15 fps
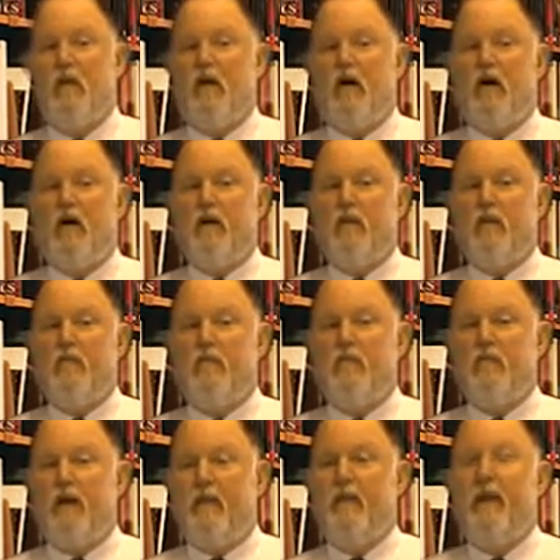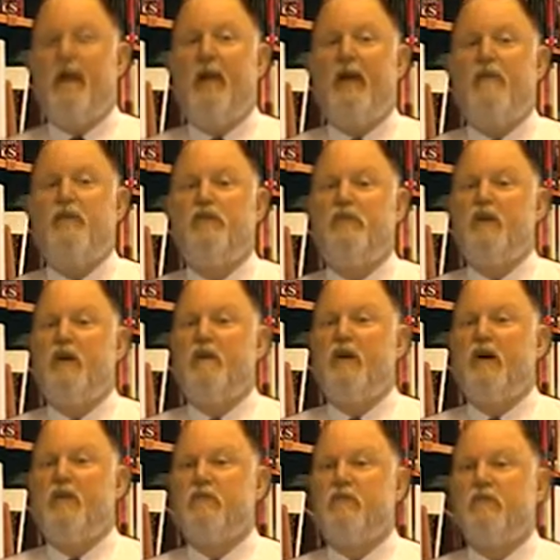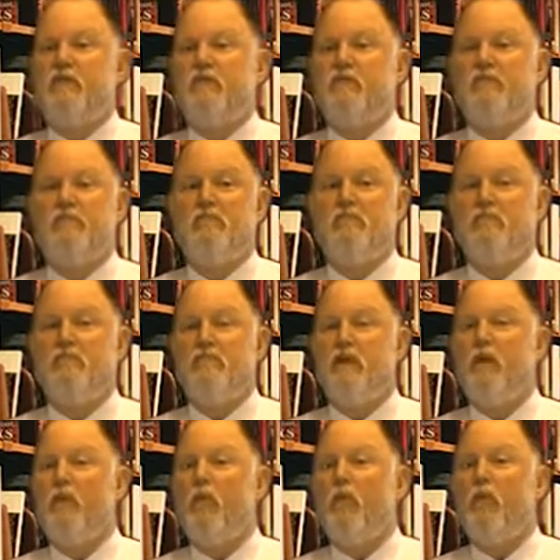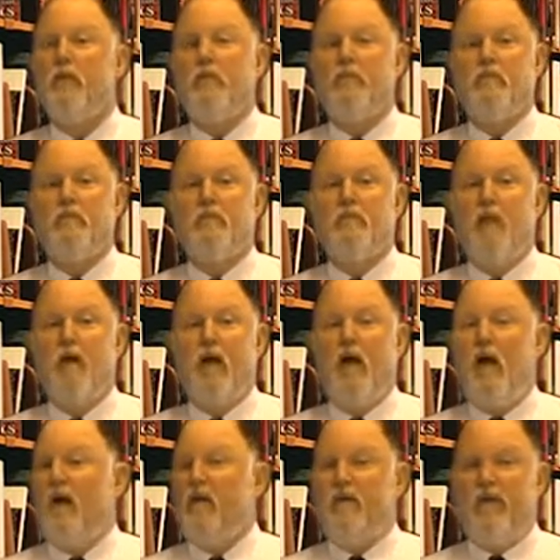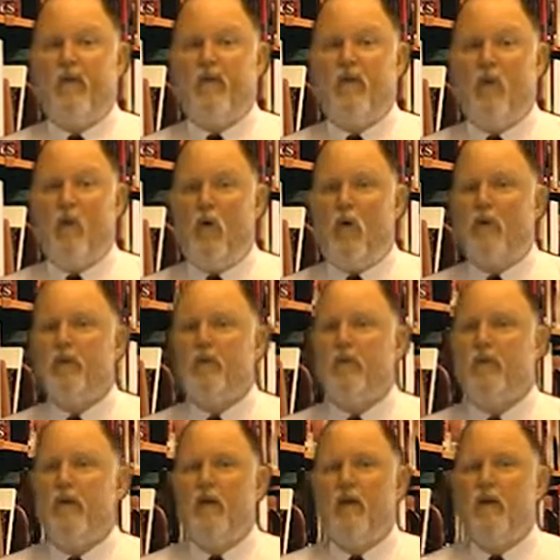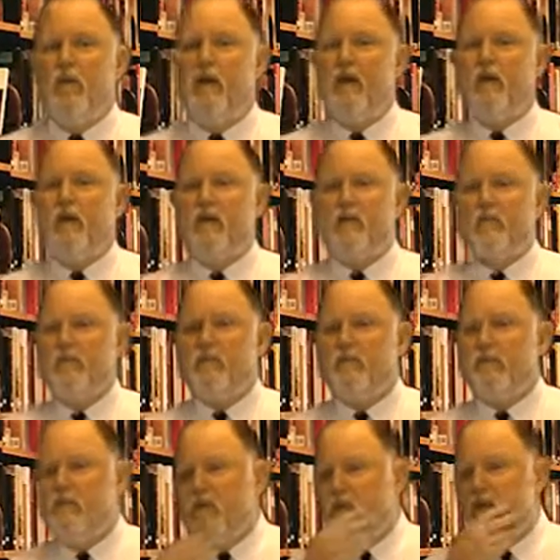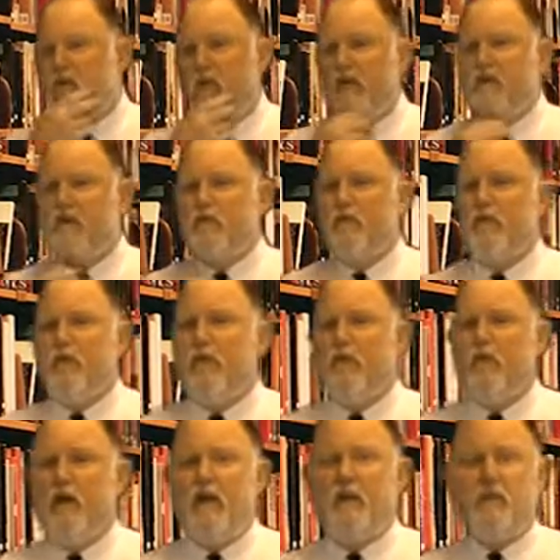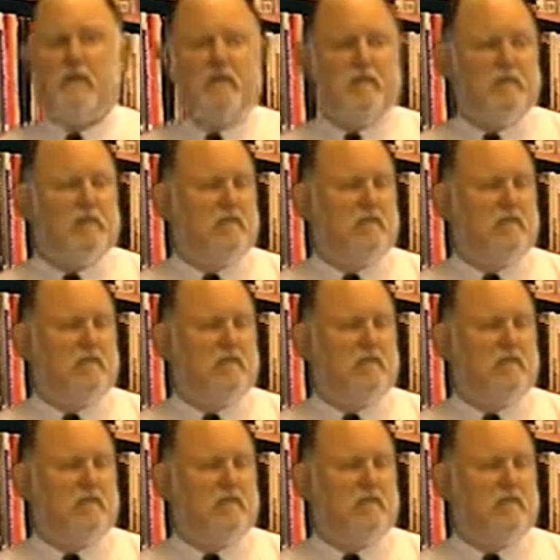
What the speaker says: I bet a lot of you said customers, number one. Well, of course. Without customers, good gracious, we'll go crazy.